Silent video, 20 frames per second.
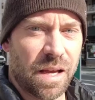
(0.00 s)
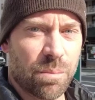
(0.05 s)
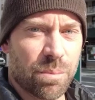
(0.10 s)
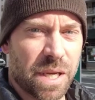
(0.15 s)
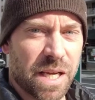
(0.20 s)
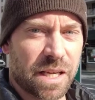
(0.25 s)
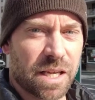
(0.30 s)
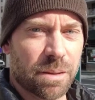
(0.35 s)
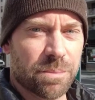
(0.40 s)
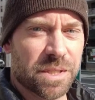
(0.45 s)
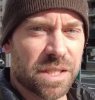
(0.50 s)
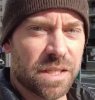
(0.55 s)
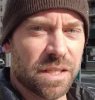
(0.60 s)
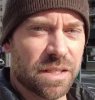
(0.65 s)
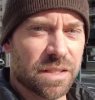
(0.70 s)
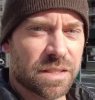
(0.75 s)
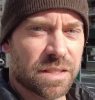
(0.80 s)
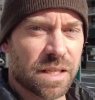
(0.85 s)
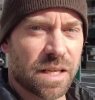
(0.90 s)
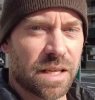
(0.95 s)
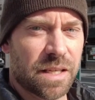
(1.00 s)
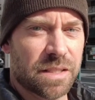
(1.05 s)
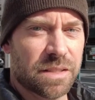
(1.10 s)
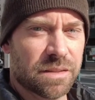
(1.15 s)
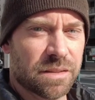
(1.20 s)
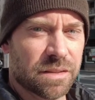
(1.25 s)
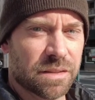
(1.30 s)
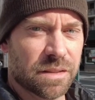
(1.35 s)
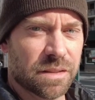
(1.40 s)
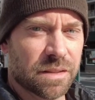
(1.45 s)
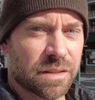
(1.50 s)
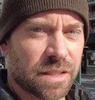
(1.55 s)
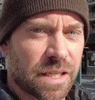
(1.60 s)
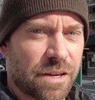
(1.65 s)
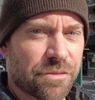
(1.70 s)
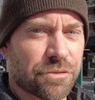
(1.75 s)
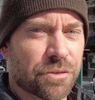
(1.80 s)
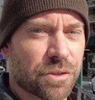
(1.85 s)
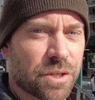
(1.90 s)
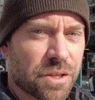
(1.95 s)
I'm back up to the east side
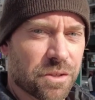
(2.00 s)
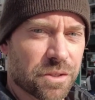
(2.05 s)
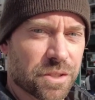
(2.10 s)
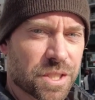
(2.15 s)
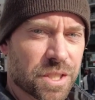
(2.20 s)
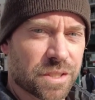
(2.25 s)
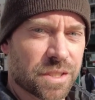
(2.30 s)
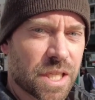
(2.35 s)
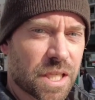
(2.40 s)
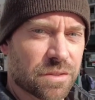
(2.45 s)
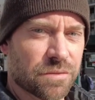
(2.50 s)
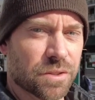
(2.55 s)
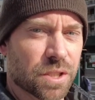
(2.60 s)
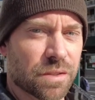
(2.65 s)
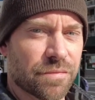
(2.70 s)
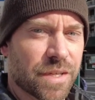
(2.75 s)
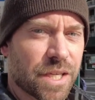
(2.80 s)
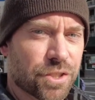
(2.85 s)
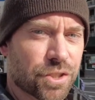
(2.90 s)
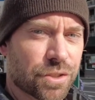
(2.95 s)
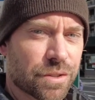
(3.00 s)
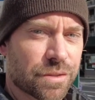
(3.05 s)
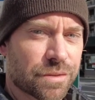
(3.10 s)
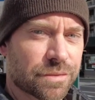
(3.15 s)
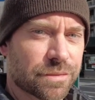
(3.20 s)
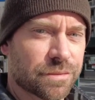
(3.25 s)
after another successful adventure.